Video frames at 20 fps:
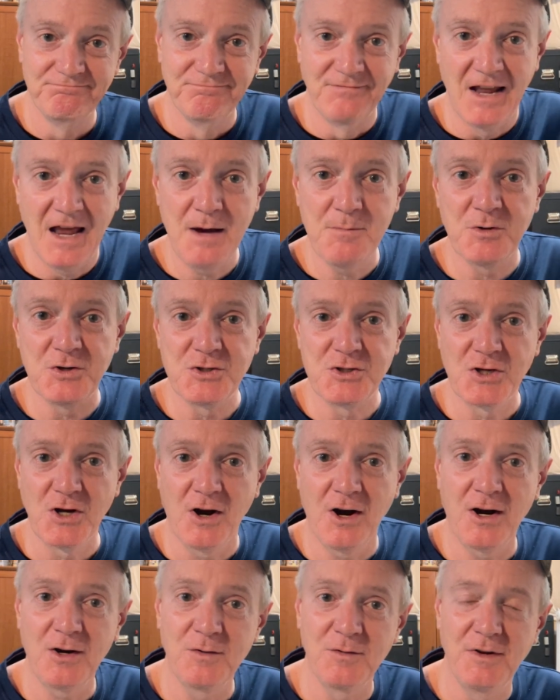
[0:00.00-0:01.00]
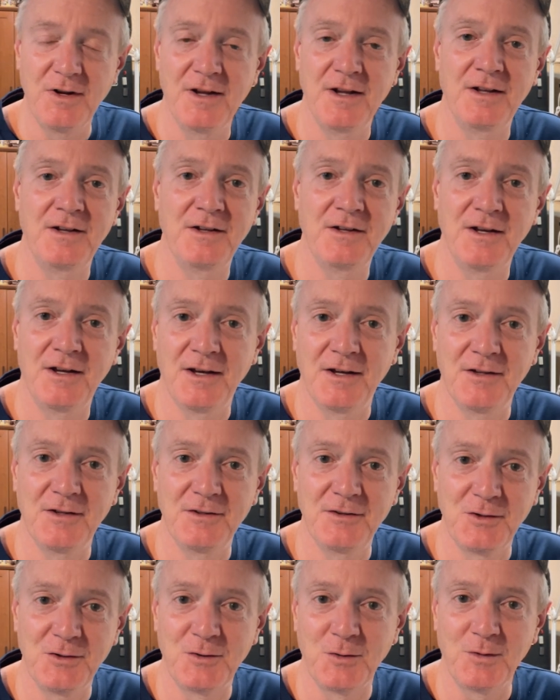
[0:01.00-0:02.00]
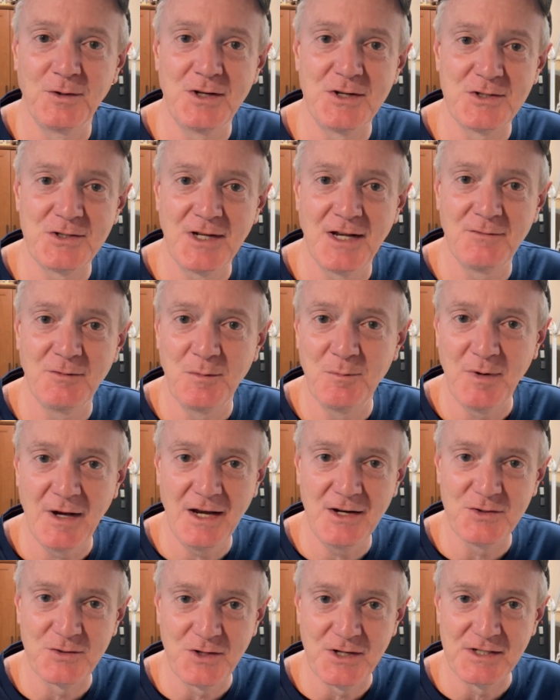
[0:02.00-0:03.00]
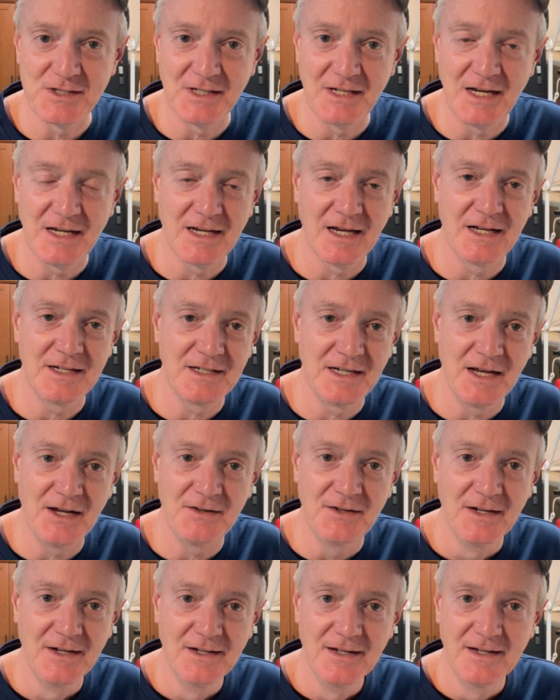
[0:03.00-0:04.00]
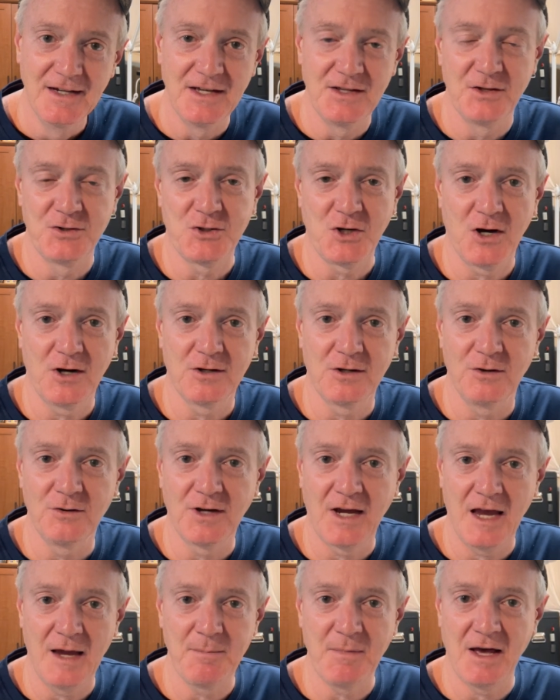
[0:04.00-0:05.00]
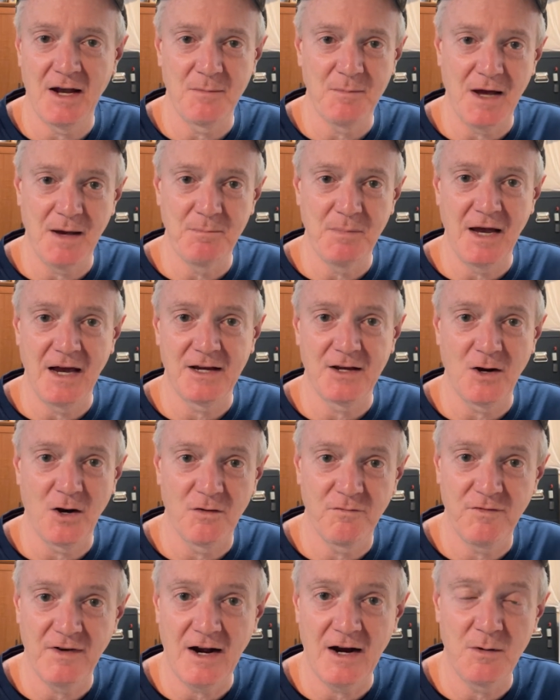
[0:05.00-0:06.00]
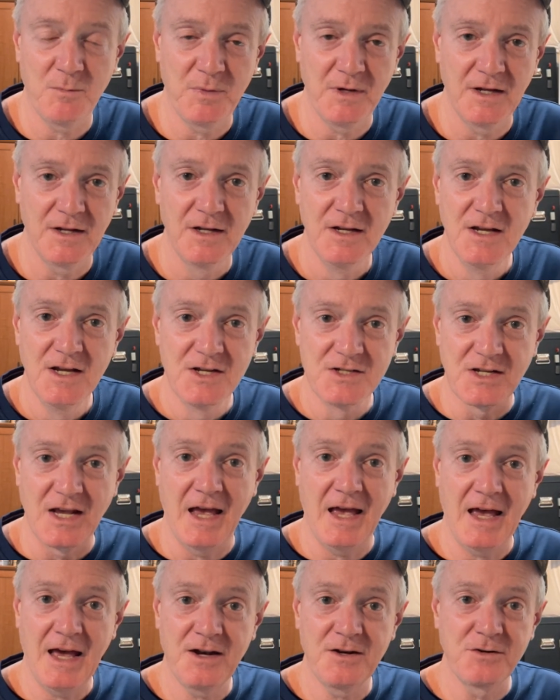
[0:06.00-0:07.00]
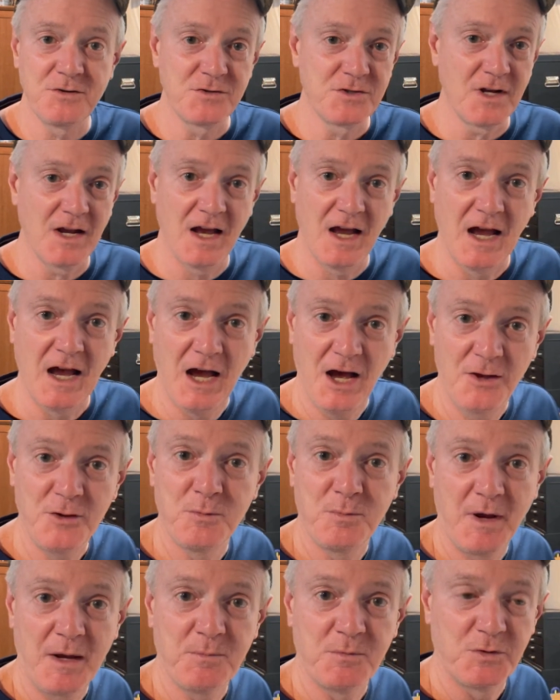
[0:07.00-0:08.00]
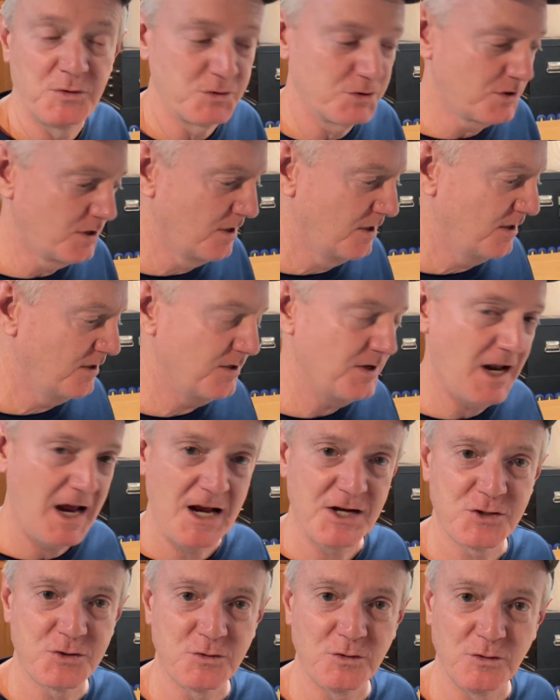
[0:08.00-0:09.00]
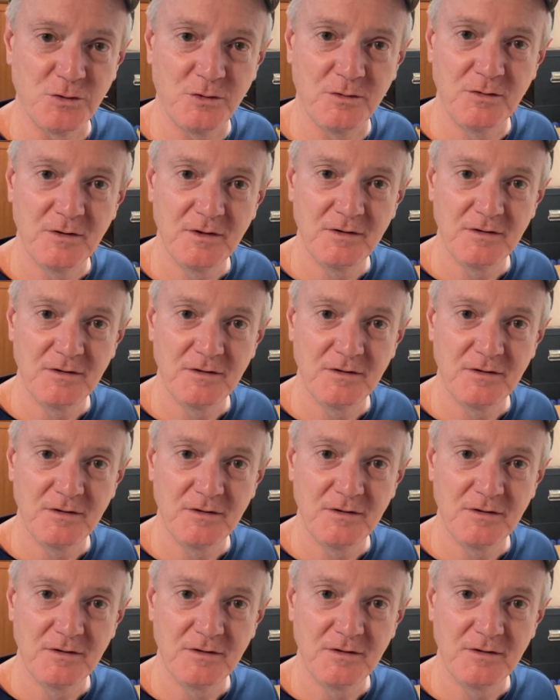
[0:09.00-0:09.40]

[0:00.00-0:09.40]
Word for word: neighbor's yard and the 27 pine trees that he cut down, and the charcoal came out of my backyard fire pit. So how does other people's natural